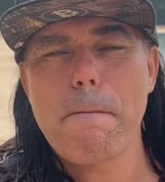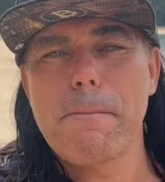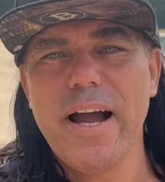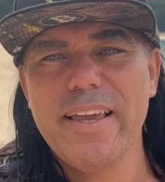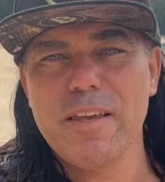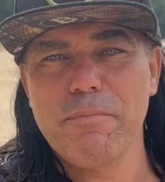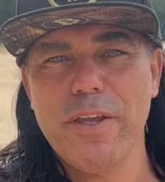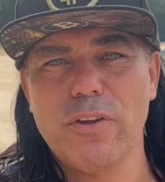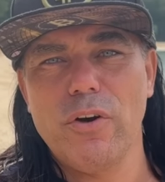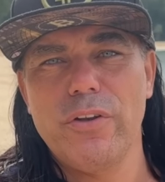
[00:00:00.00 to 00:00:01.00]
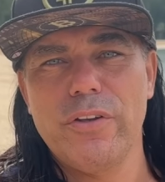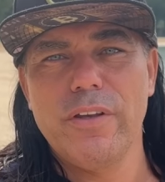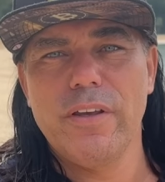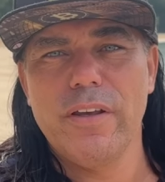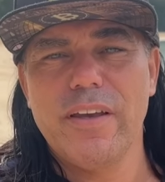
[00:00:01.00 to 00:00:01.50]
buying Bitcoin
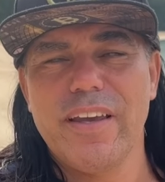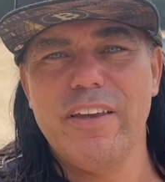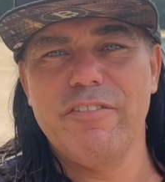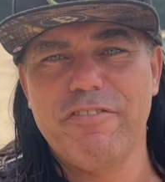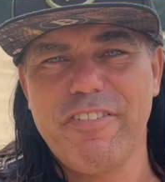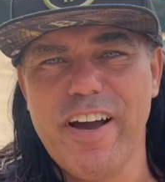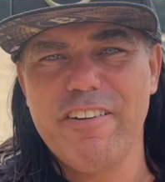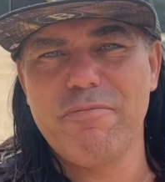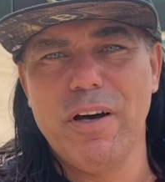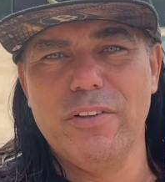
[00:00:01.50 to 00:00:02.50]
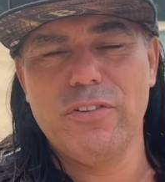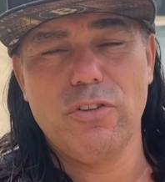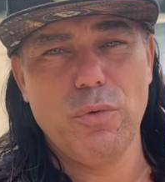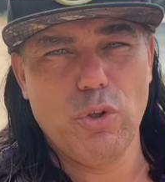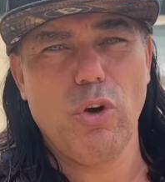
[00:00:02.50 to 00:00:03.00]
in 5 months,
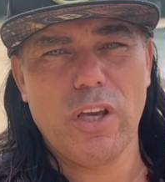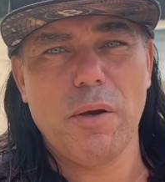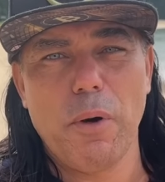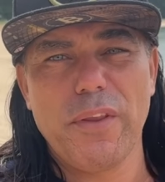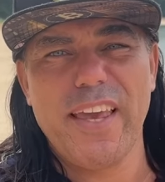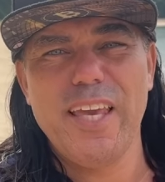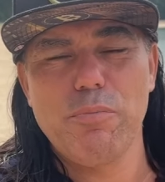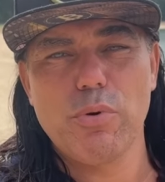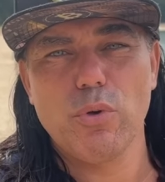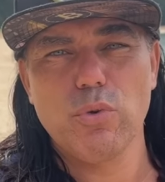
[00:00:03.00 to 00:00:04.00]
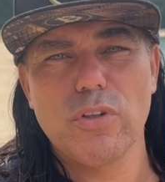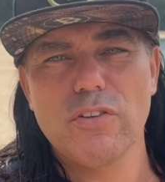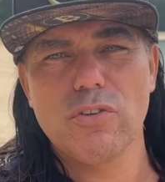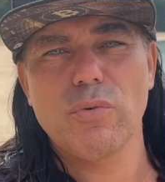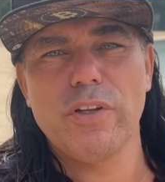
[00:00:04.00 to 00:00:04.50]
so we're talking about April
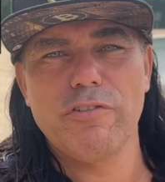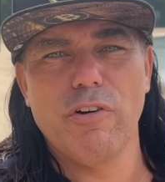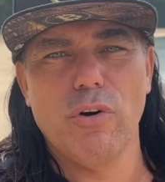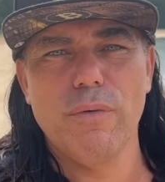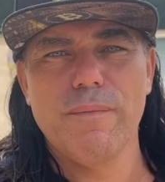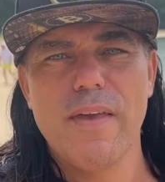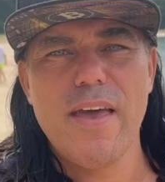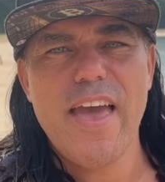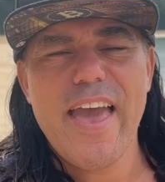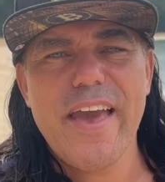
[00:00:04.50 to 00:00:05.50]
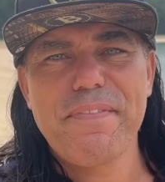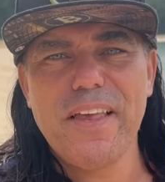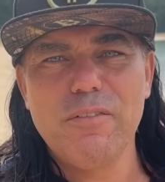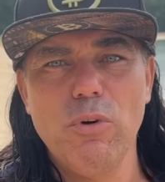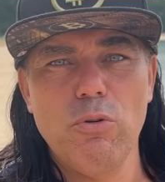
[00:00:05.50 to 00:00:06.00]
2024, at
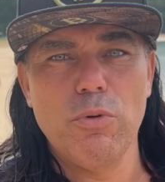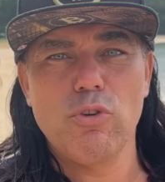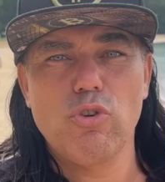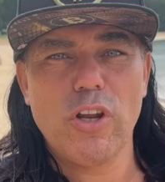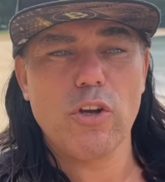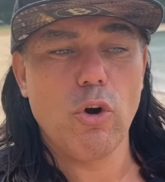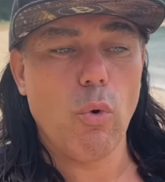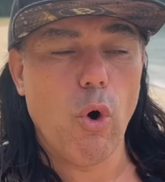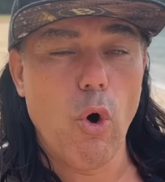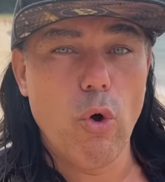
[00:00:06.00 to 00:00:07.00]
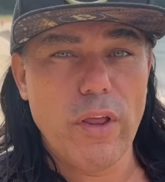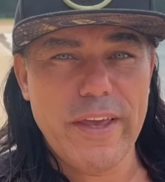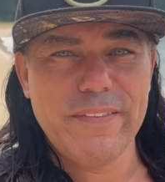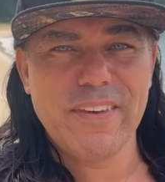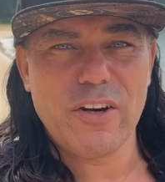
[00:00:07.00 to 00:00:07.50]
that moment, should I go all
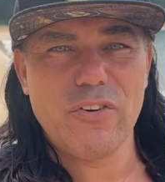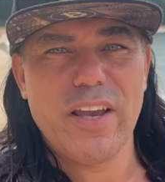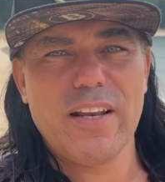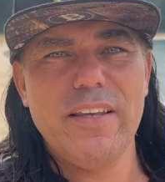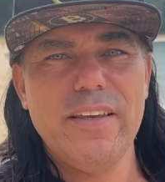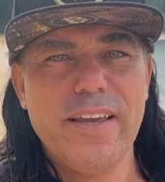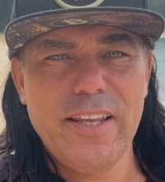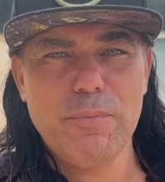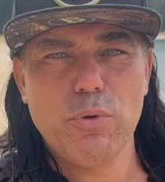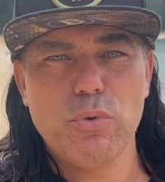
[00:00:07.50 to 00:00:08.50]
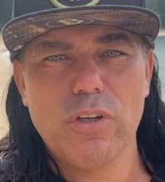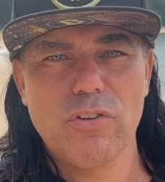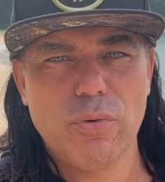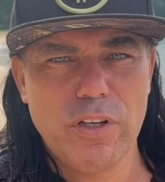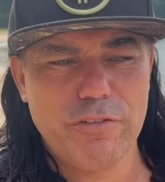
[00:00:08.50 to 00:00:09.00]
in directly in April
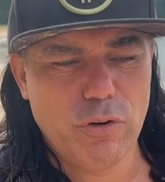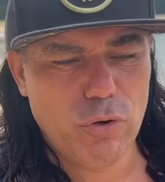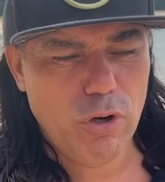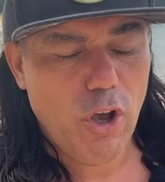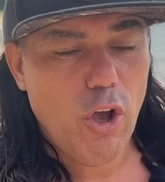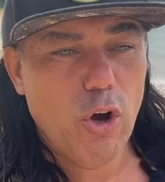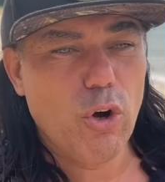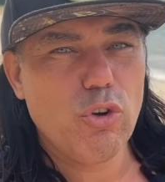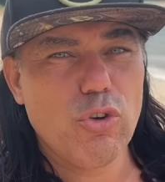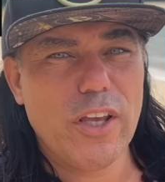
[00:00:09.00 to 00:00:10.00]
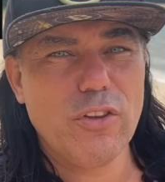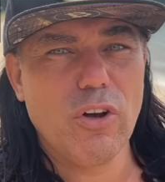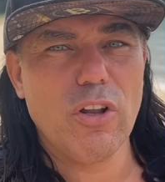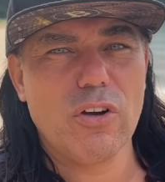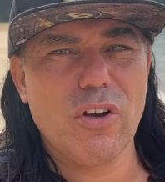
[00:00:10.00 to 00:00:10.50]
2024, or should I
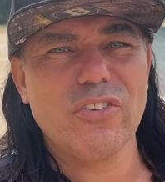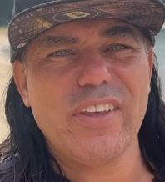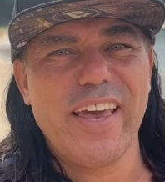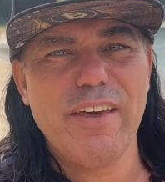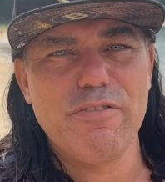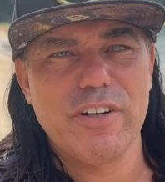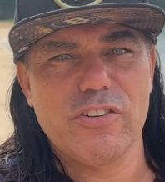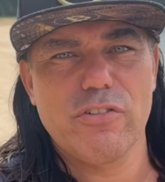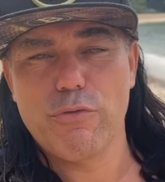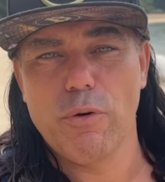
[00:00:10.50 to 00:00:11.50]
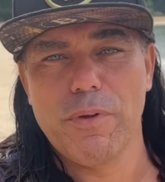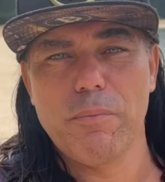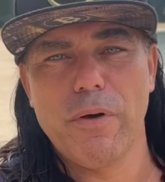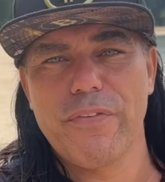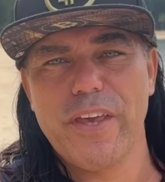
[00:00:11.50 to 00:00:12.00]
dollar cost average from that
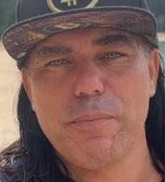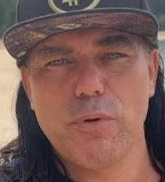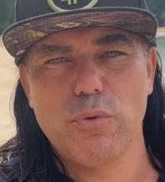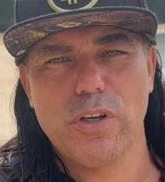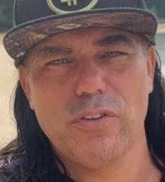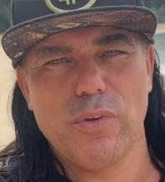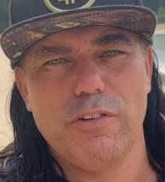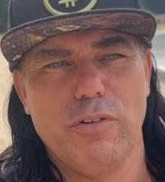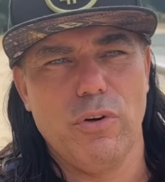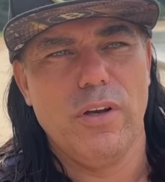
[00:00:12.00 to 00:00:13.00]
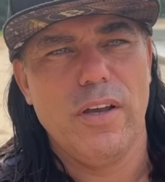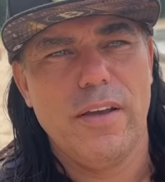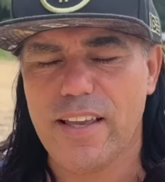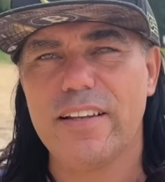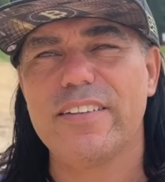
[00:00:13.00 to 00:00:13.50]
month, April 2024?
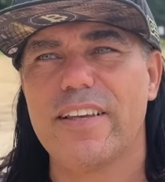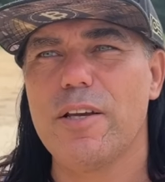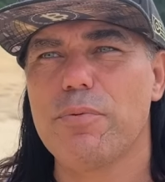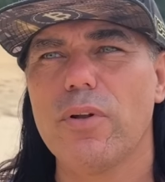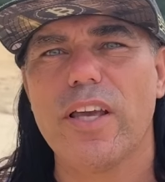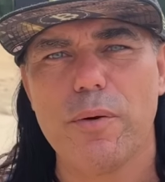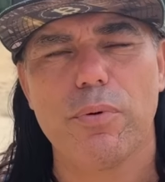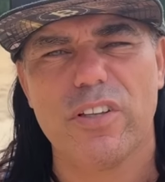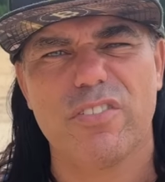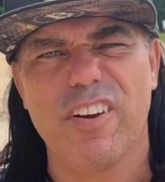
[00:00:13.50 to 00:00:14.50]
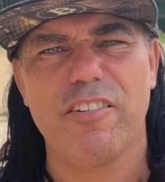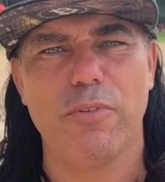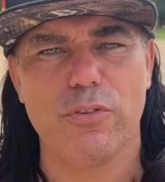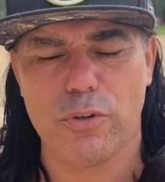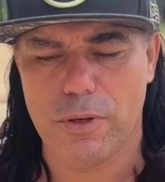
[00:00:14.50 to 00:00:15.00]
At least April. April is 5
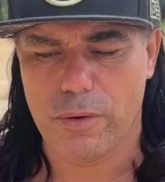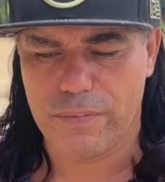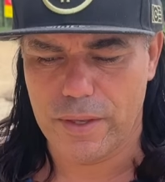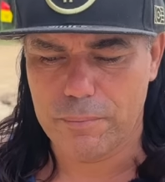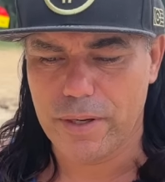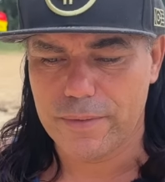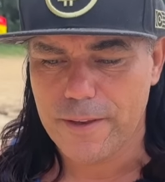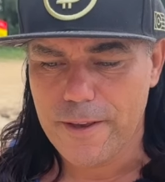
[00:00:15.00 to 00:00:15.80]
months from now, I think. But